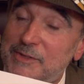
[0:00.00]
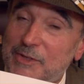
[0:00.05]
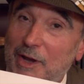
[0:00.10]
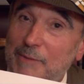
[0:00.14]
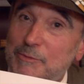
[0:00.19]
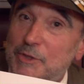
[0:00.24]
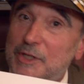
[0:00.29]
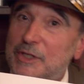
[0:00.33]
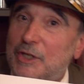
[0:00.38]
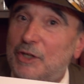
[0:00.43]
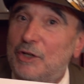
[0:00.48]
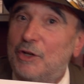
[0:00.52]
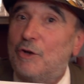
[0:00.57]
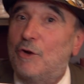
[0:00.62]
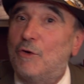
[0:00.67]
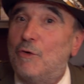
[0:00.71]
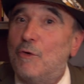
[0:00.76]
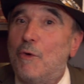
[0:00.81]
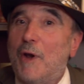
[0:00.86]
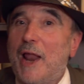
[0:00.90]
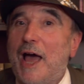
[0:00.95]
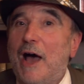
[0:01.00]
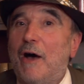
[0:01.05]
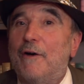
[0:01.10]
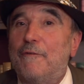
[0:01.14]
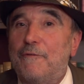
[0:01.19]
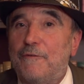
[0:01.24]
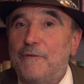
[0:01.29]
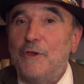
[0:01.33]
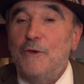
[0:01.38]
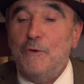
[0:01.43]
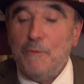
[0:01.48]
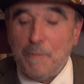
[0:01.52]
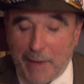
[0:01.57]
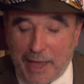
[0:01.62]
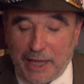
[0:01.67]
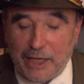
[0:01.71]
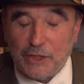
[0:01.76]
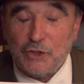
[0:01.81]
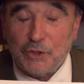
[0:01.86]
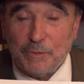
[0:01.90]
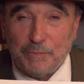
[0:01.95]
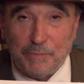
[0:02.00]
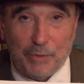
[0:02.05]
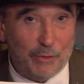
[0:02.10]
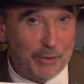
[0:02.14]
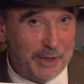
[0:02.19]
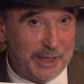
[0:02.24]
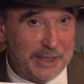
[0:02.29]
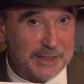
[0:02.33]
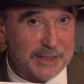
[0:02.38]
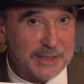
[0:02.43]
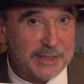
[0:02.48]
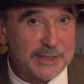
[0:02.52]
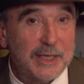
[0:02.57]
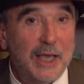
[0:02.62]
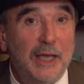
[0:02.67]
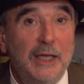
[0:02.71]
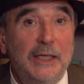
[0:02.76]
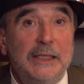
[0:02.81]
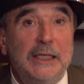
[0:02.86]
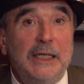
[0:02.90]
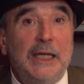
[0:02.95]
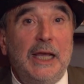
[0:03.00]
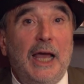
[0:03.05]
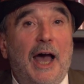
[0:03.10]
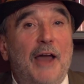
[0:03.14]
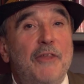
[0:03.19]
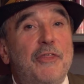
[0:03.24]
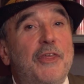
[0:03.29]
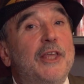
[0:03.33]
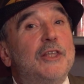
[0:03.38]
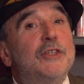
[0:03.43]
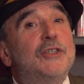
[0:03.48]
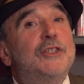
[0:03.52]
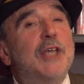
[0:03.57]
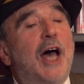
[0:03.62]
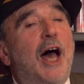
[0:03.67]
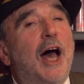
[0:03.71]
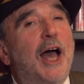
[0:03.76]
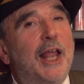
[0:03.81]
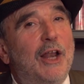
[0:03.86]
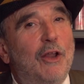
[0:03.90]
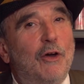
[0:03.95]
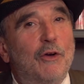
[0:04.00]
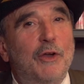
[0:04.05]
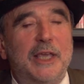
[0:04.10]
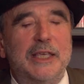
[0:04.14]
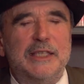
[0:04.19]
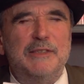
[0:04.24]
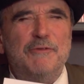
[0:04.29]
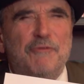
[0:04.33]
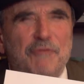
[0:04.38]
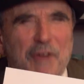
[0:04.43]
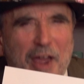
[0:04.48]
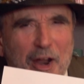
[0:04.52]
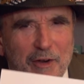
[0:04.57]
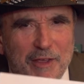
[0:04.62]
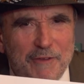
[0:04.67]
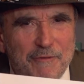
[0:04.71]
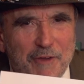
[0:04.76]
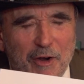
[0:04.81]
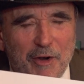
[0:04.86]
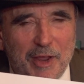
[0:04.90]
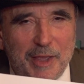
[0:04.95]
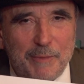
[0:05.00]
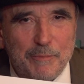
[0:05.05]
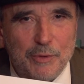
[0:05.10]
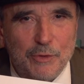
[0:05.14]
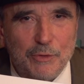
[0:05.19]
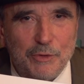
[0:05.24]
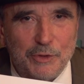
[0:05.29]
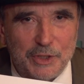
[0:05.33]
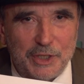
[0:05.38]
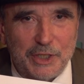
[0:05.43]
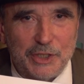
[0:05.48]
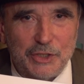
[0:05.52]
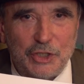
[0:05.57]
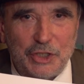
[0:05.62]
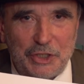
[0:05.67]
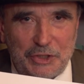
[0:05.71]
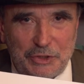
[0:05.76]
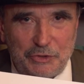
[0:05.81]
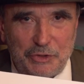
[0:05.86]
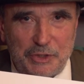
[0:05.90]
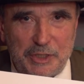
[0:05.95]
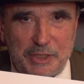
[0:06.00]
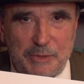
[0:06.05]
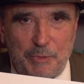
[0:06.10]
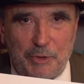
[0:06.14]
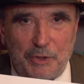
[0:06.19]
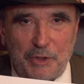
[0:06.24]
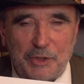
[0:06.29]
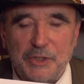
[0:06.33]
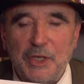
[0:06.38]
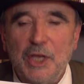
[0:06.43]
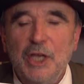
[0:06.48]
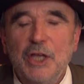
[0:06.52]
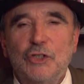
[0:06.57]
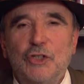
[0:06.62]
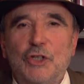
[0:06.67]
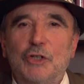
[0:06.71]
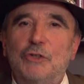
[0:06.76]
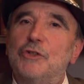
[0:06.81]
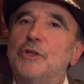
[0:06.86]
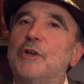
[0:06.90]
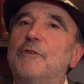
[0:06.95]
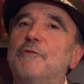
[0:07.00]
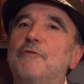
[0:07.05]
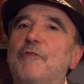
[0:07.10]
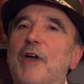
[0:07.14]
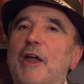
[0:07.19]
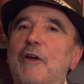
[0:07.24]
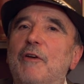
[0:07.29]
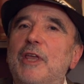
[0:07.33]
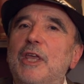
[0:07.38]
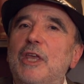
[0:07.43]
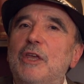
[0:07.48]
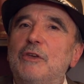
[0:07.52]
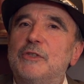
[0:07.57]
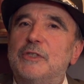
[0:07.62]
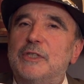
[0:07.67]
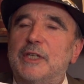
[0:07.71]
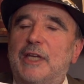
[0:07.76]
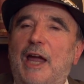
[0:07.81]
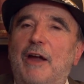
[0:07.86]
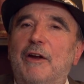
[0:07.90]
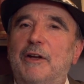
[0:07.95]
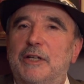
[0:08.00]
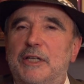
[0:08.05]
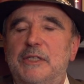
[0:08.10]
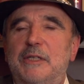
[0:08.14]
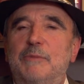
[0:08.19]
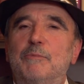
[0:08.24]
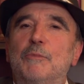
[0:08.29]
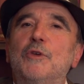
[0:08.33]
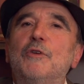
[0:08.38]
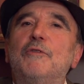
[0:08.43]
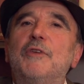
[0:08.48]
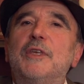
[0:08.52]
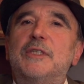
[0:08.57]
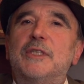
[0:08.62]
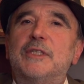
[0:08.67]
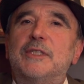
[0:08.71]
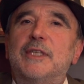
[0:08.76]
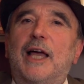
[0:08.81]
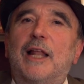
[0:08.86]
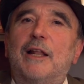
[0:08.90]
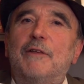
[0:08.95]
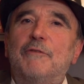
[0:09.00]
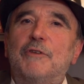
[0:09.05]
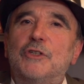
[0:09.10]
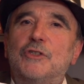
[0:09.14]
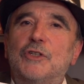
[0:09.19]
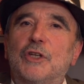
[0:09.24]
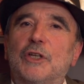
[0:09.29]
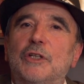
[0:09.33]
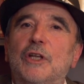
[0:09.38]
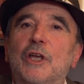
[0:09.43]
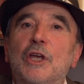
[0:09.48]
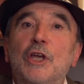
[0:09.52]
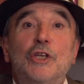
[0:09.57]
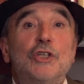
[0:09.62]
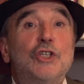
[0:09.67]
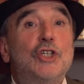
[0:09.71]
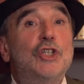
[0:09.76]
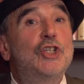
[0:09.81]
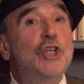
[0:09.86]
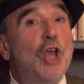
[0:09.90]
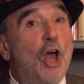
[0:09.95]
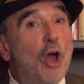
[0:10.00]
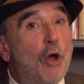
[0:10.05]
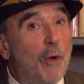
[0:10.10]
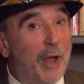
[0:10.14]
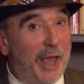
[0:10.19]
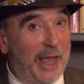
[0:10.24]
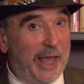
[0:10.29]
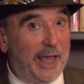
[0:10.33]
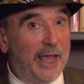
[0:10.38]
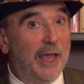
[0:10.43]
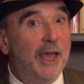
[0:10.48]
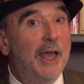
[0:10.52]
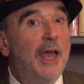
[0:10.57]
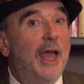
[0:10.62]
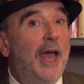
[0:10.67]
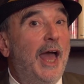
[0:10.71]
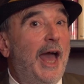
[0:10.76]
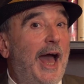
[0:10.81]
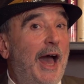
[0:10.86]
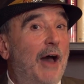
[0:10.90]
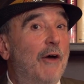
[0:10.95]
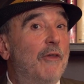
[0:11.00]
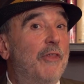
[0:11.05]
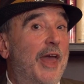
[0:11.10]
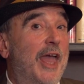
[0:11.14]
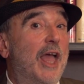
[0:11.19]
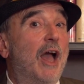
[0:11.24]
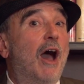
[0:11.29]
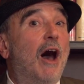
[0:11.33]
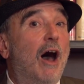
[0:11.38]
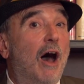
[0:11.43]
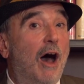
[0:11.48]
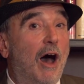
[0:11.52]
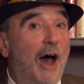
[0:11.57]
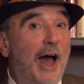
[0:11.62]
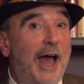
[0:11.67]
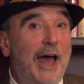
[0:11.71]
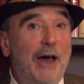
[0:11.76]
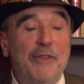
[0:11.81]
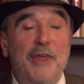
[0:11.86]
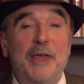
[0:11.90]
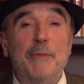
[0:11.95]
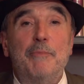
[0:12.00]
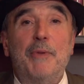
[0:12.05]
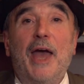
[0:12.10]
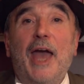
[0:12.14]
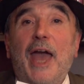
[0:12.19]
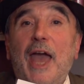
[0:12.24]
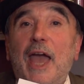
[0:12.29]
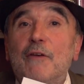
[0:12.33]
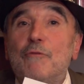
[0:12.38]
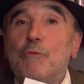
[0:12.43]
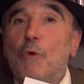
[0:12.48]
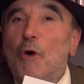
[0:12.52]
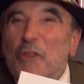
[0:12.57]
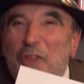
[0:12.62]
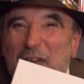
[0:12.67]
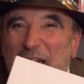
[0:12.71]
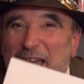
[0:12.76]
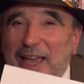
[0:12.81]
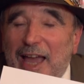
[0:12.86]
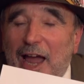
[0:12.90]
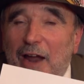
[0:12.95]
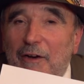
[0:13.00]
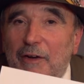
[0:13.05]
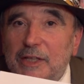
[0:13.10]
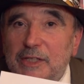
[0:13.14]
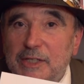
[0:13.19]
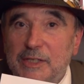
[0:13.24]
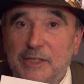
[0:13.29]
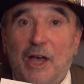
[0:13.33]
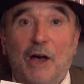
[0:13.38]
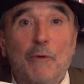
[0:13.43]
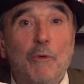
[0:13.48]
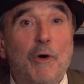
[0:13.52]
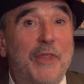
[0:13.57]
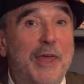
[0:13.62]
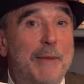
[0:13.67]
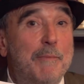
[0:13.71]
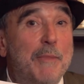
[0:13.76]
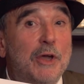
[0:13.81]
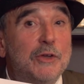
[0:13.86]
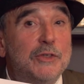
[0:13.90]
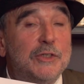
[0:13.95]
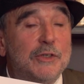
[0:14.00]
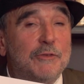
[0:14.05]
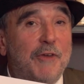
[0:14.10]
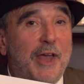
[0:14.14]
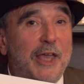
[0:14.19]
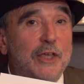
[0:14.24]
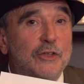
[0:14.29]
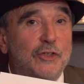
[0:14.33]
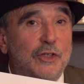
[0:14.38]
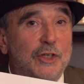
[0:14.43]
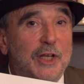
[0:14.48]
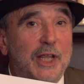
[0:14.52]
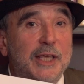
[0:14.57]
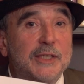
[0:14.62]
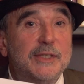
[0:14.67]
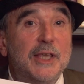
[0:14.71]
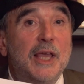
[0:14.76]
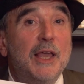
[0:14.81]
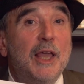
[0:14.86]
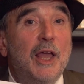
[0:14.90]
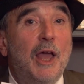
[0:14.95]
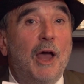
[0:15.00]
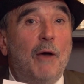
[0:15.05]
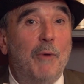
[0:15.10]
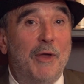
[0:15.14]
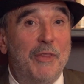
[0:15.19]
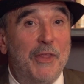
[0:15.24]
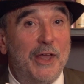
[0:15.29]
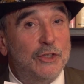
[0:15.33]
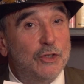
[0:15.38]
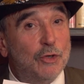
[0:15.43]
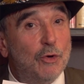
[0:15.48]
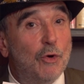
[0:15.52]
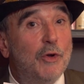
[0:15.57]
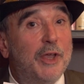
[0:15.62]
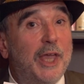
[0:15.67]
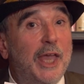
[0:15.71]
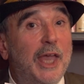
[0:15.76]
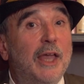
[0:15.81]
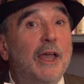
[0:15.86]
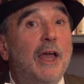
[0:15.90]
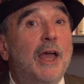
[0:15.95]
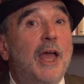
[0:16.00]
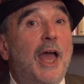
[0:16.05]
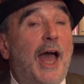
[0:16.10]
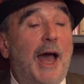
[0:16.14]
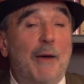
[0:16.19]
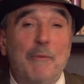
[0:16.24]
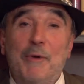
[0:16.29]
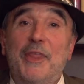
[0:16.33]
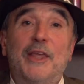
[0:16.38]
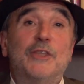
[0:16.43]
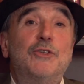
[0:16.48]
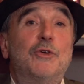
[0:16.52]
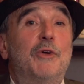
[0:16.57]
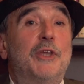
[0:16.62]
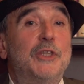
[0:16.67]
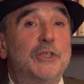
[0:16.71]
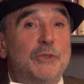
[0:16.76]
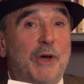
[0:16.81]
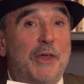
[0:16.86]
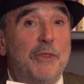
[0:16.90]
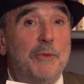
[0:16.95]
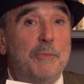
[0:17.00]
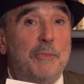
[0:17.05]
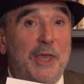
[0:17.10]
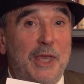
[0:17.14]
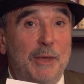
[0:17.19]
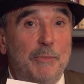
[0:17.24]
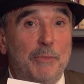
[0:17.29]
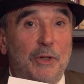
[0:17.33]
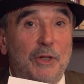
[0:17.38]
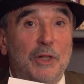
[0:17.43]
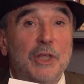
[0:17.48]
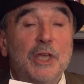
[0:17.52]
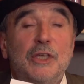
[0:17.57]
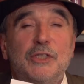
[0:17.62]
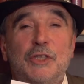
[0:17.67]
So I'm just going to call out a few major points. I think dialogue is very, very important in children's books. Children are very used to characters in movies and television showing how they are, how they behave, what their characters are, what their motivation is when they're talking and when they're talking to other people.